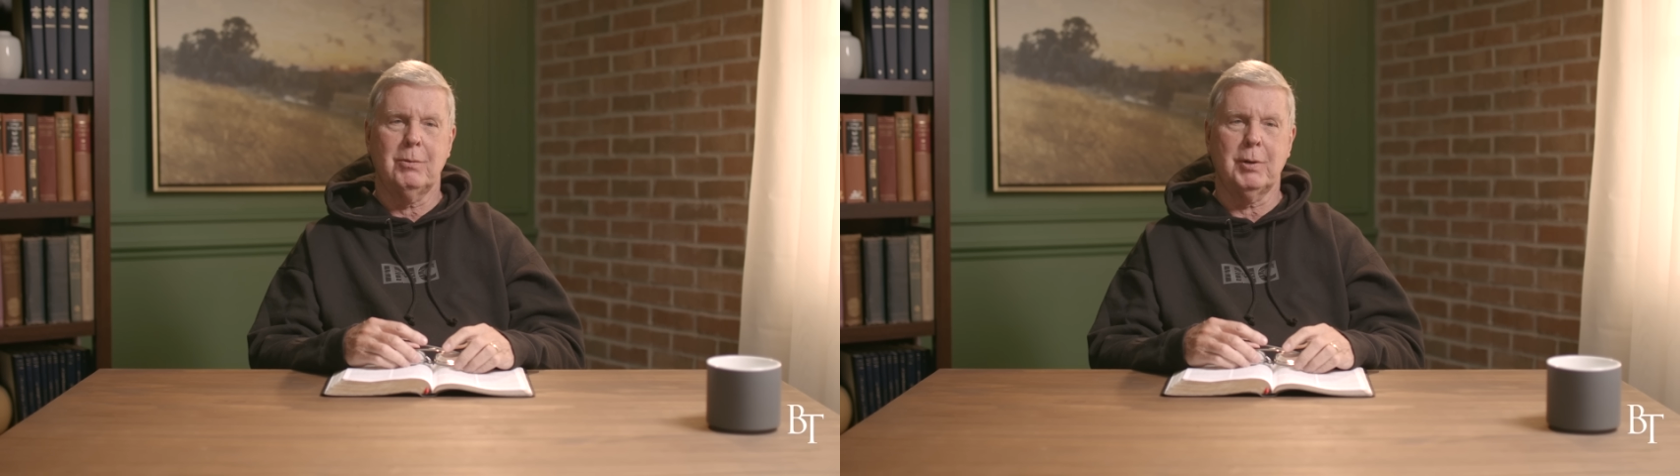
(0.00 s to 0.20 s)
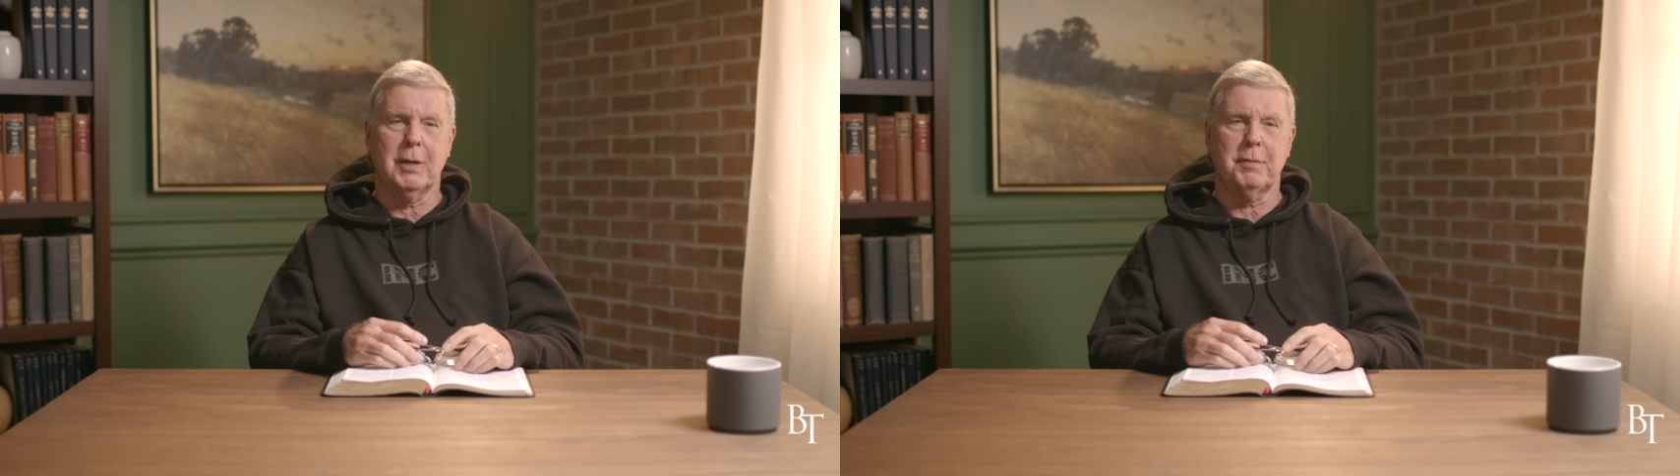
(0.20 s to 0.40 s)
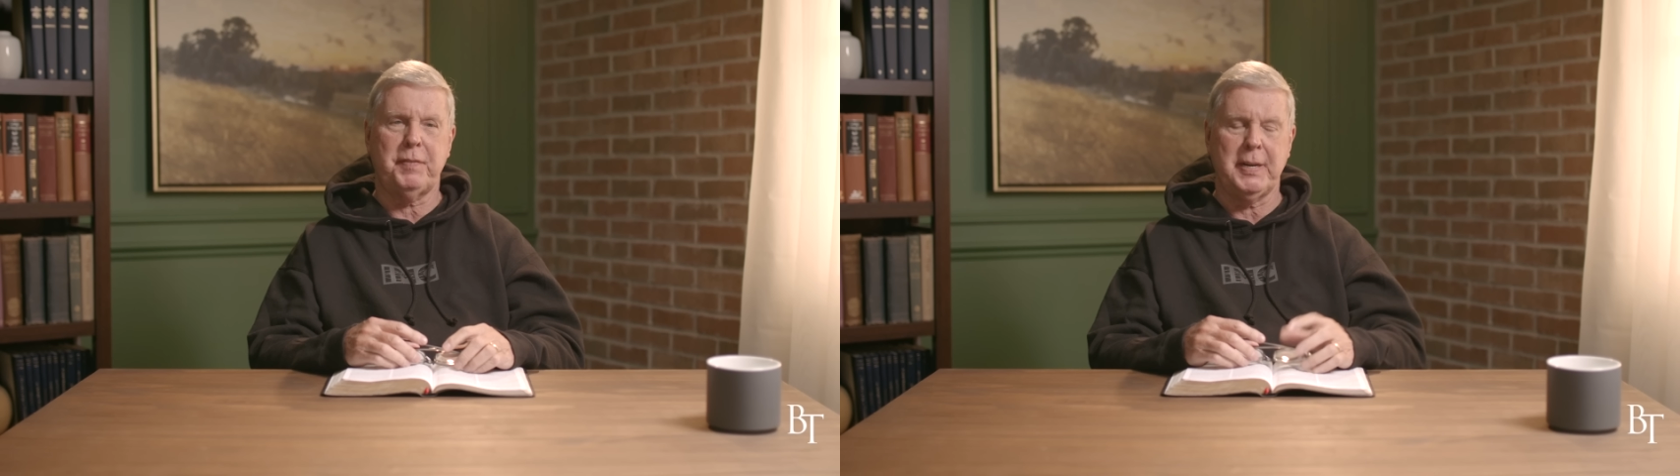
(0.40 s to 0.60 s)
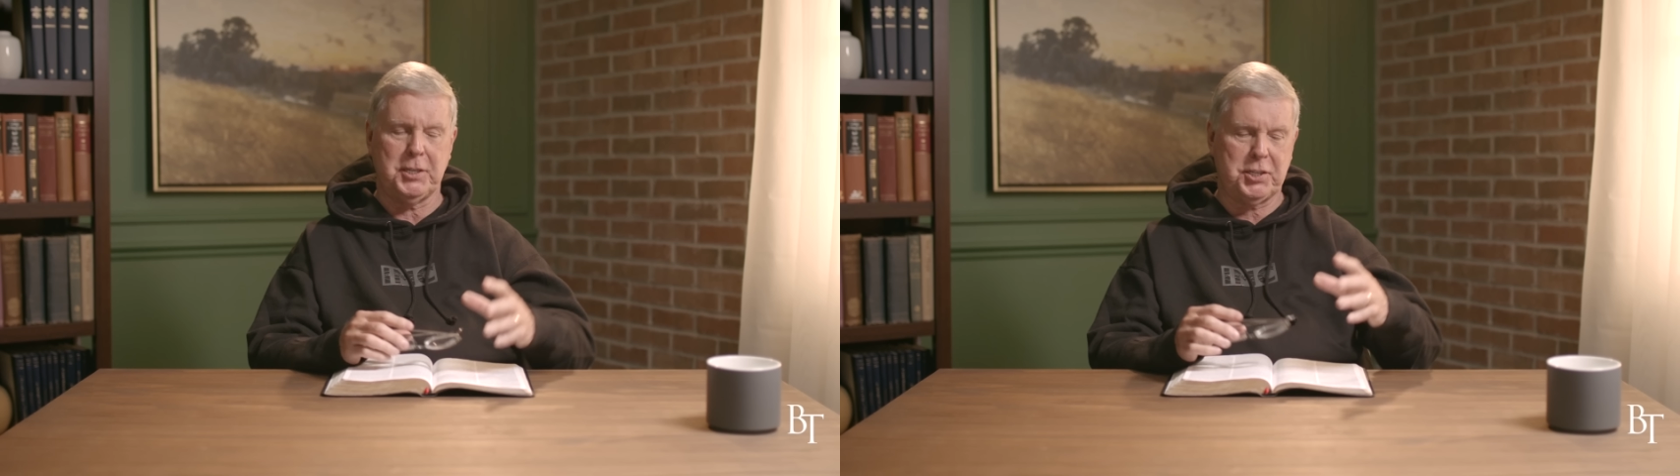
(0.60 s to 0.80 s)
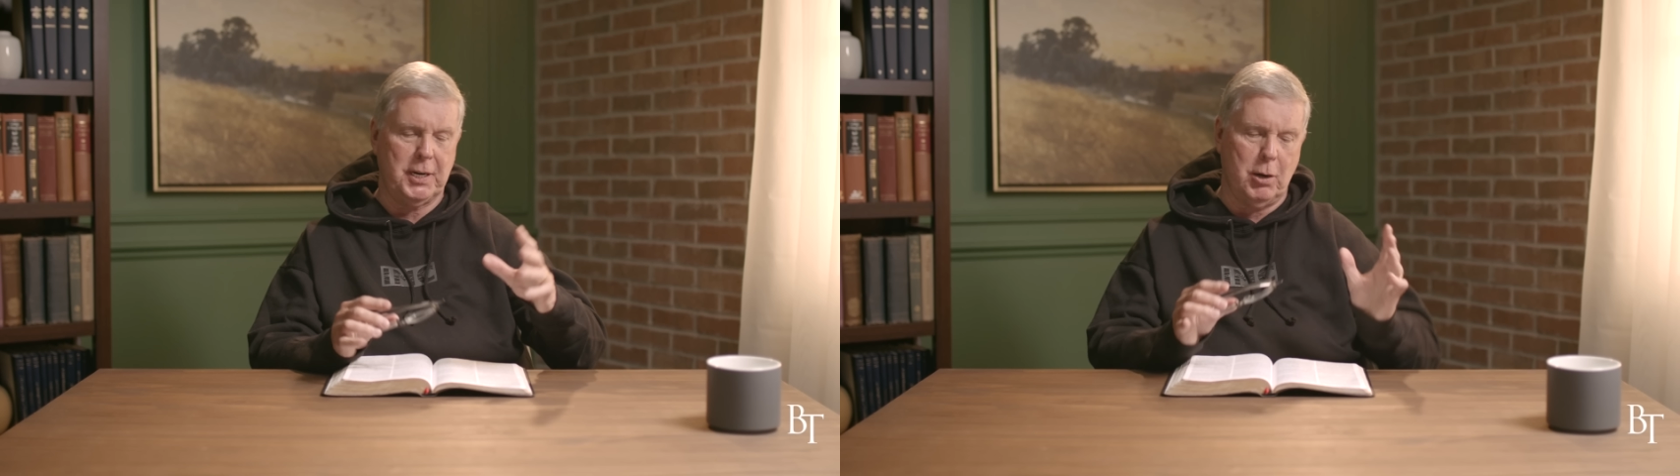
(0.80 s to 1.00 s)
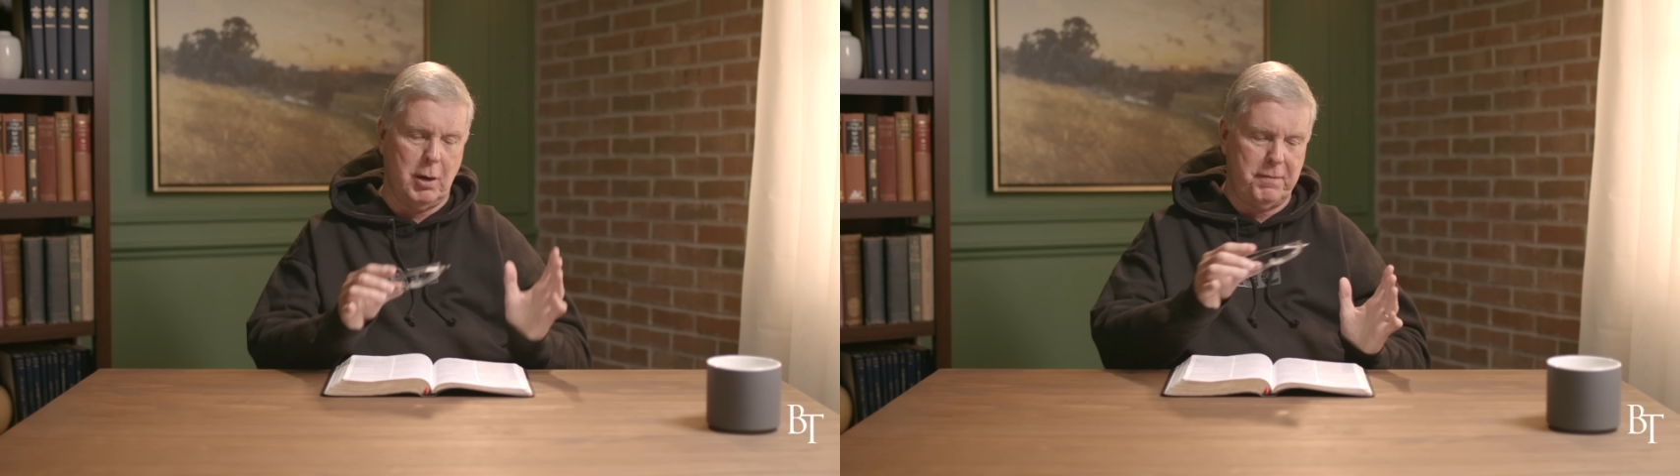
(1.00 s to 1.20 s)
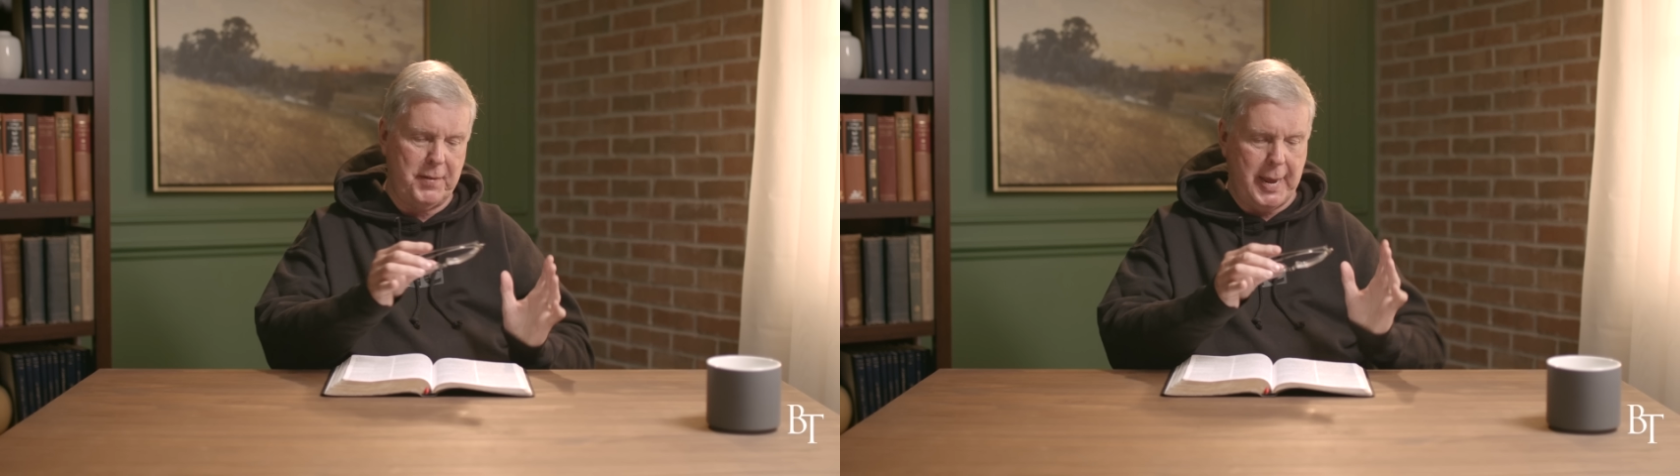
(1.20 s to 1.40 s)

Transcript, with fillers: We're finishing off